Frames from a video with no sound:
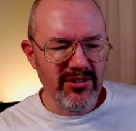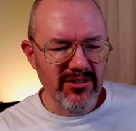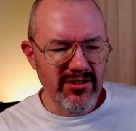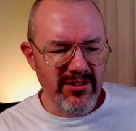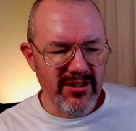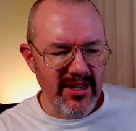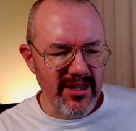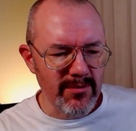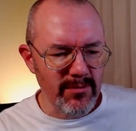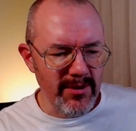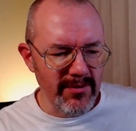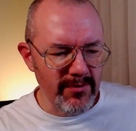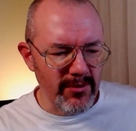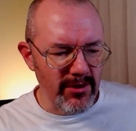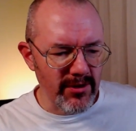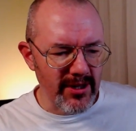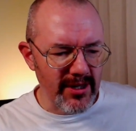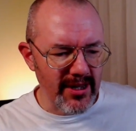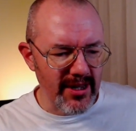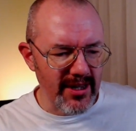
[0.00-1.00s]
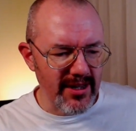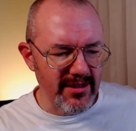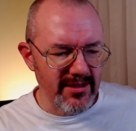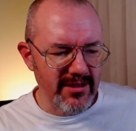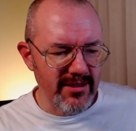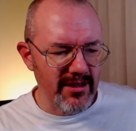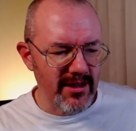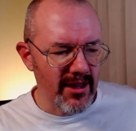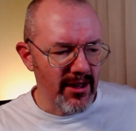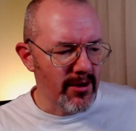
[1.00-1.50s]
City. We've got the
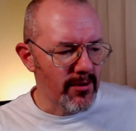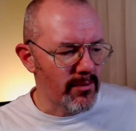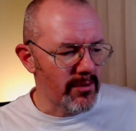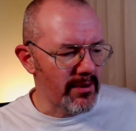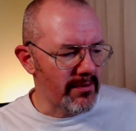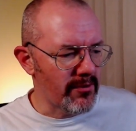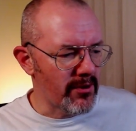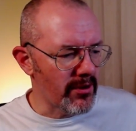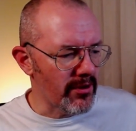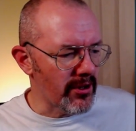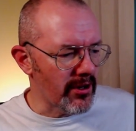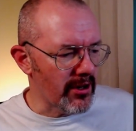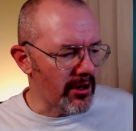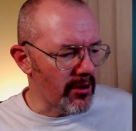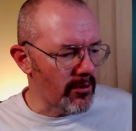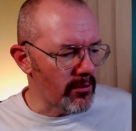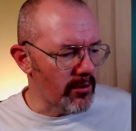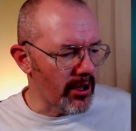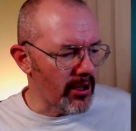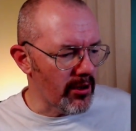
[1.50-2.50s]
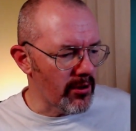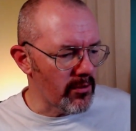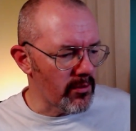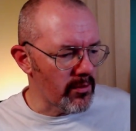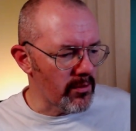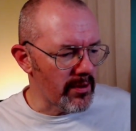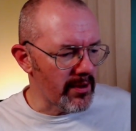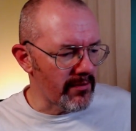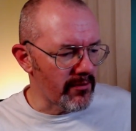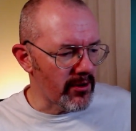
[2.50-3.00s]
kits, we've got the
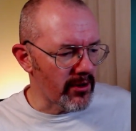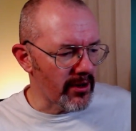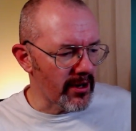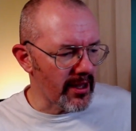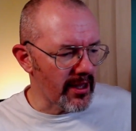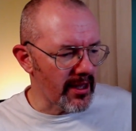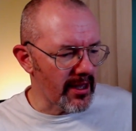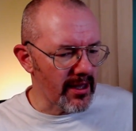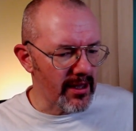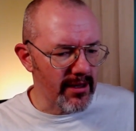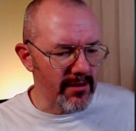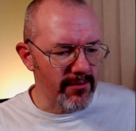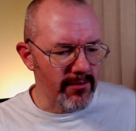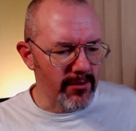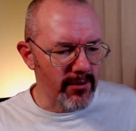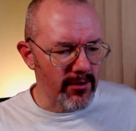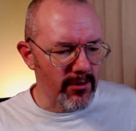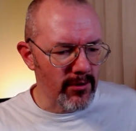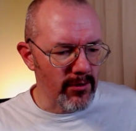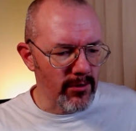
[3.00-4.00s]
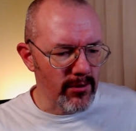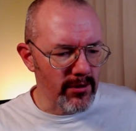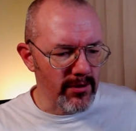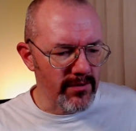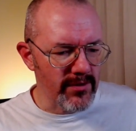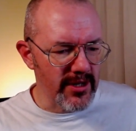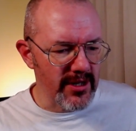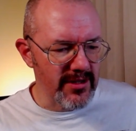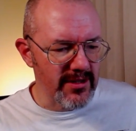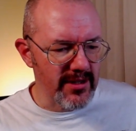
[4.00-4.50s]
logo, we've got it here for all
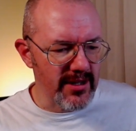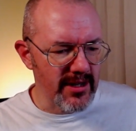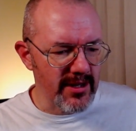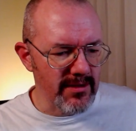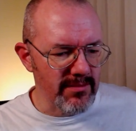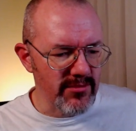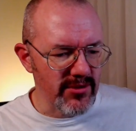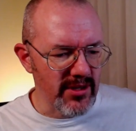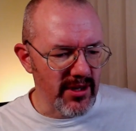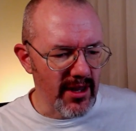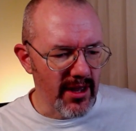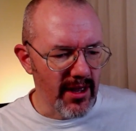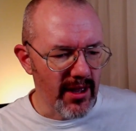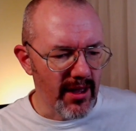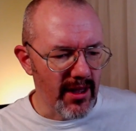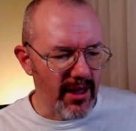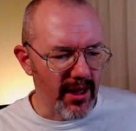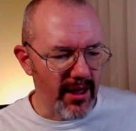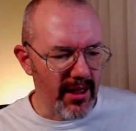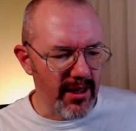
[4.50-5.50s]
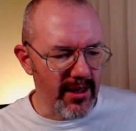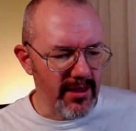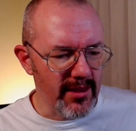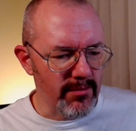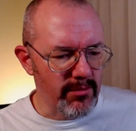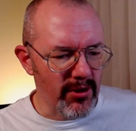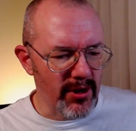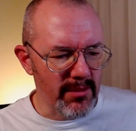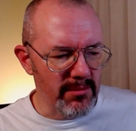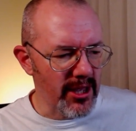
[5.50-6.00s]
of these teams in
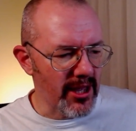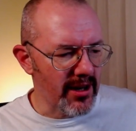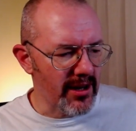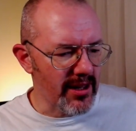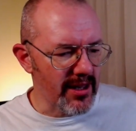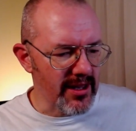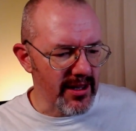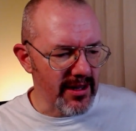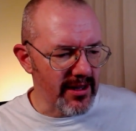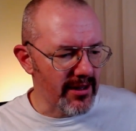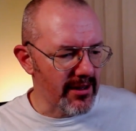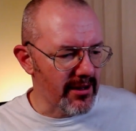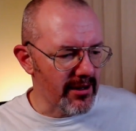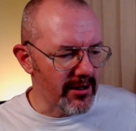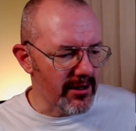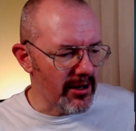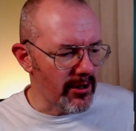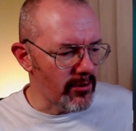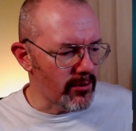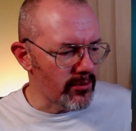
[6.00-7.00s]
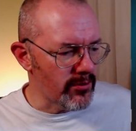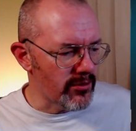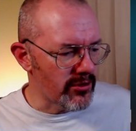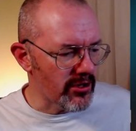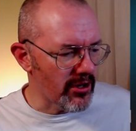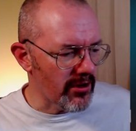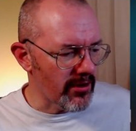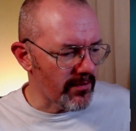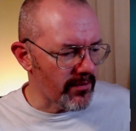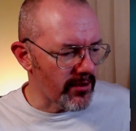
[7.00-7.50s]
the Premier League, loads of